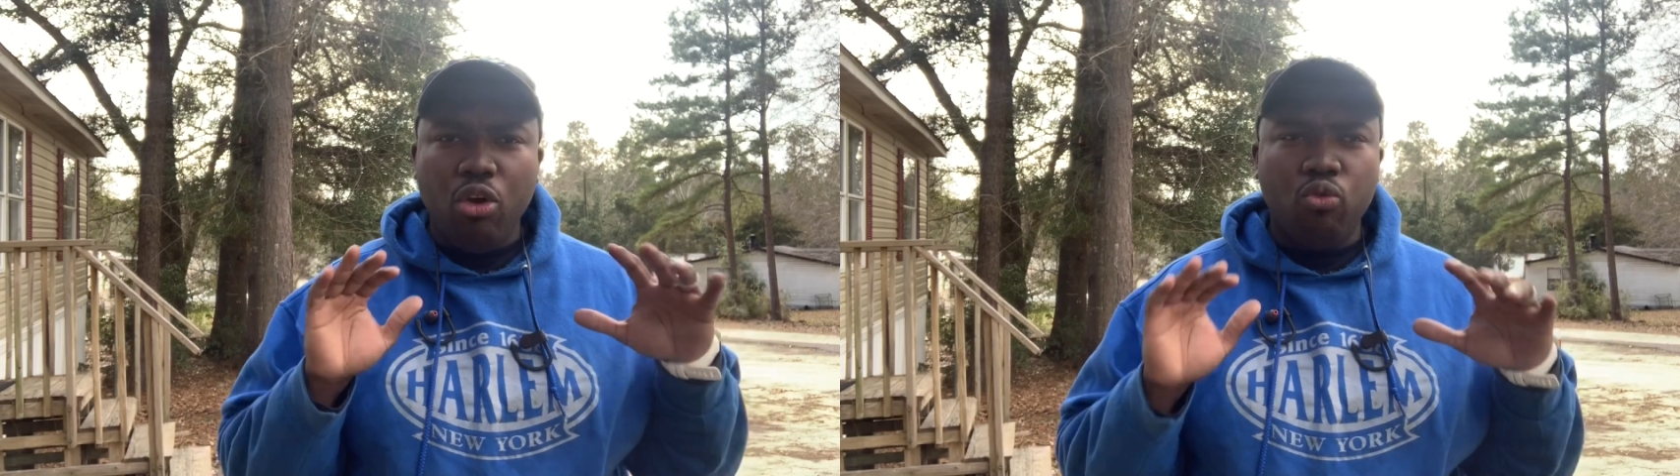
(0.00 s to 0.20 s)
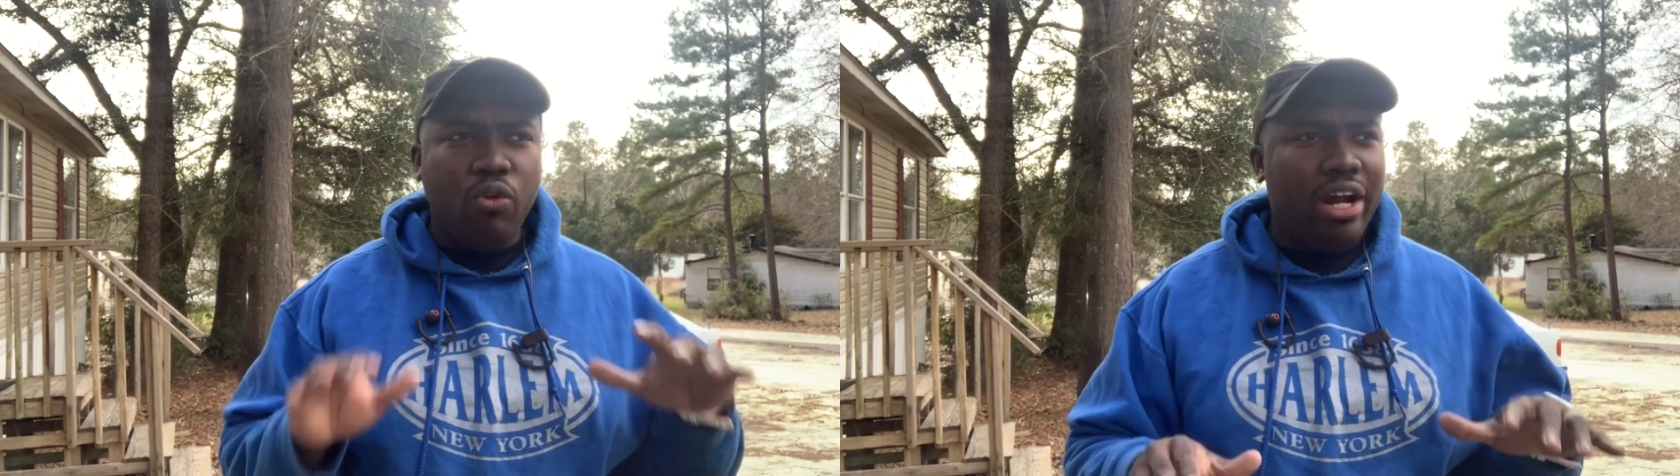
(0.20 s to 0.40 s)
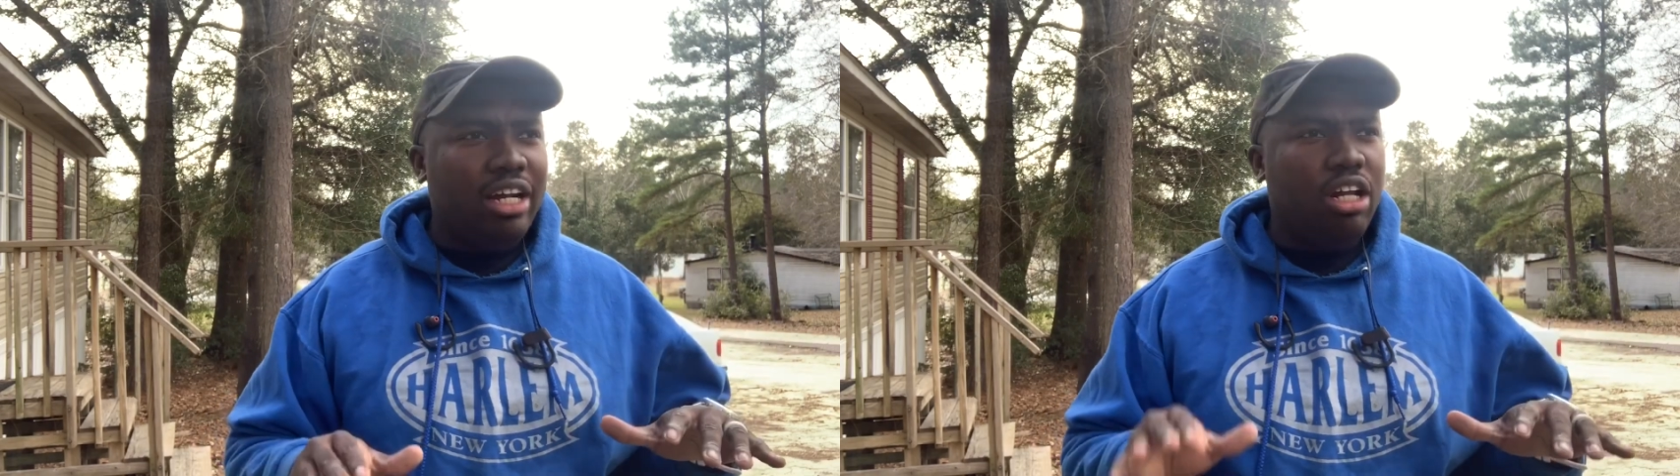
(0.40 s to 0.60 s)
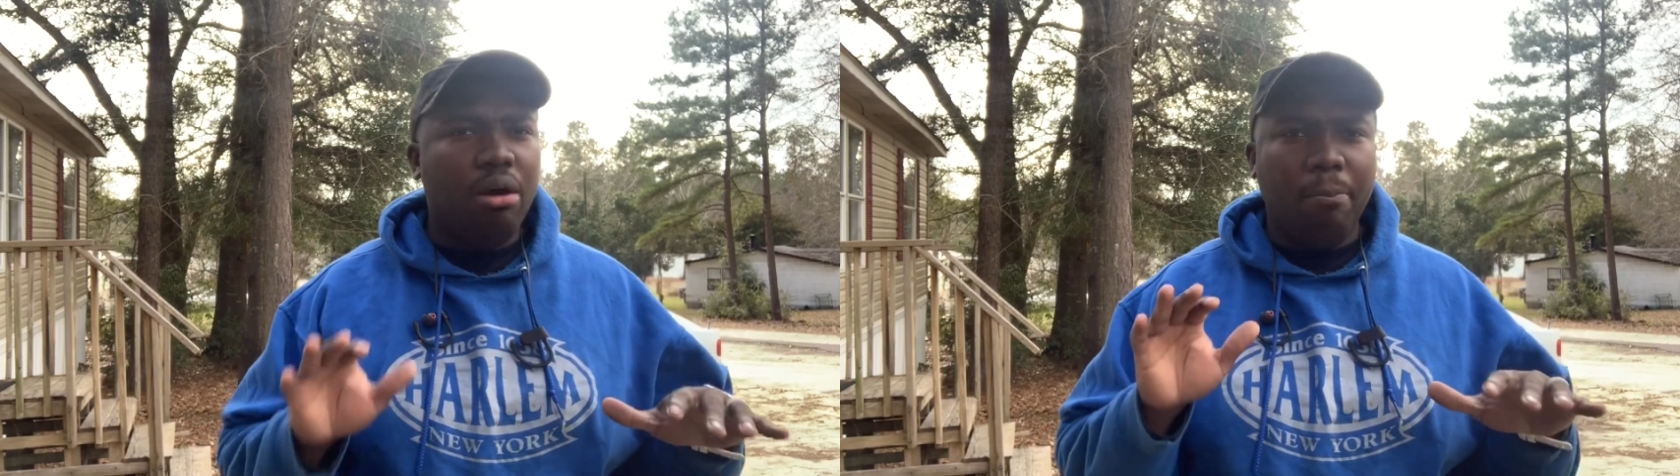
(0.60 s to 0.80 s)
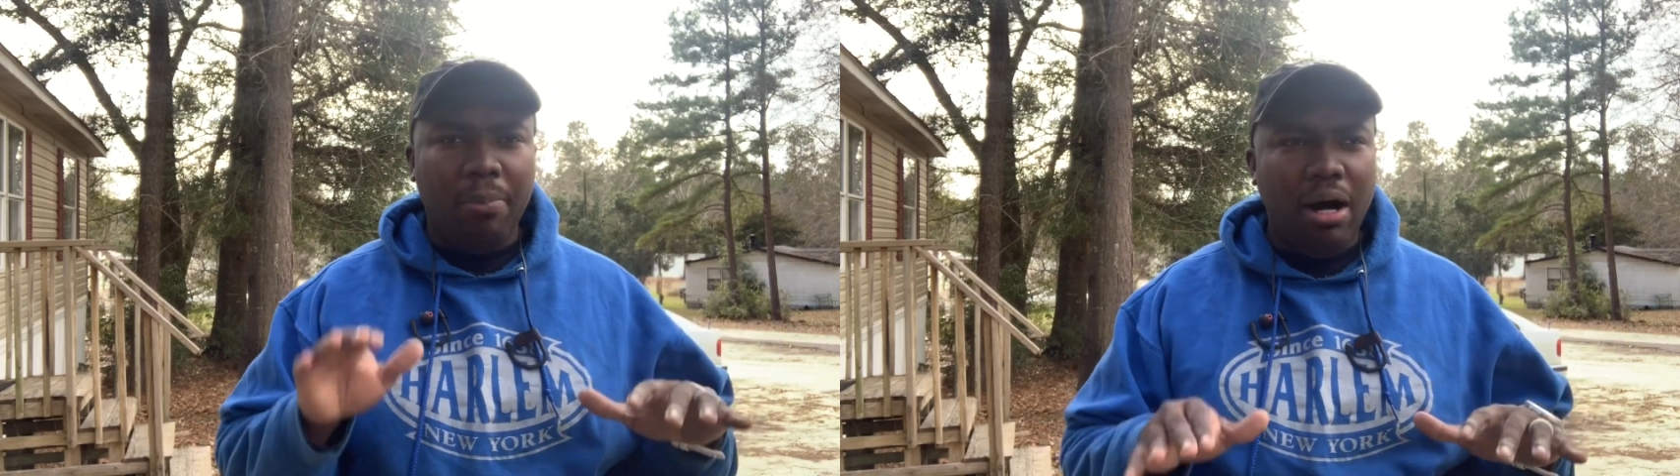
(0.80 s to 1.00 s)
a
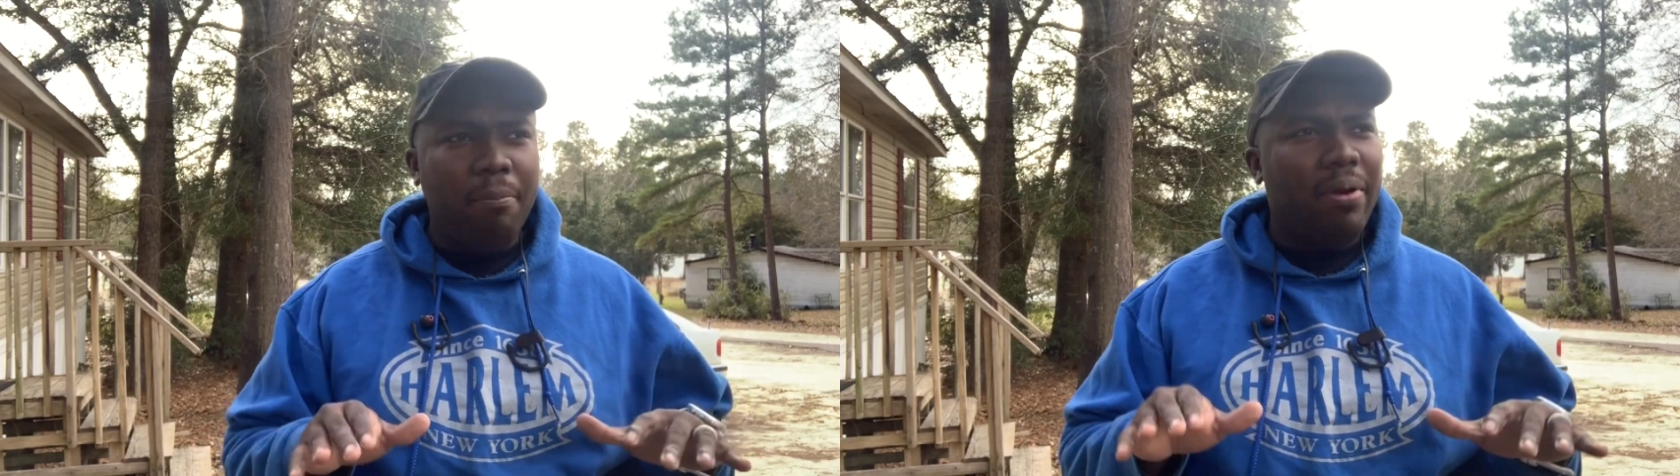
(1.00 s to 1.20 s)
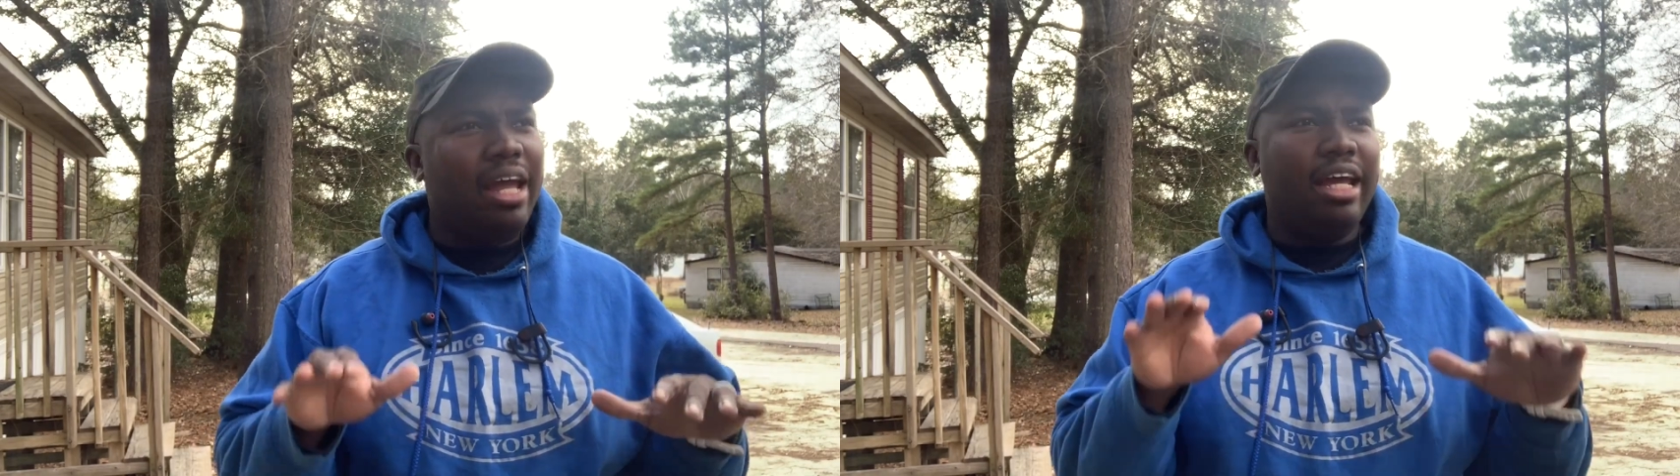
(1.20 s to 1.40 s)
regular bump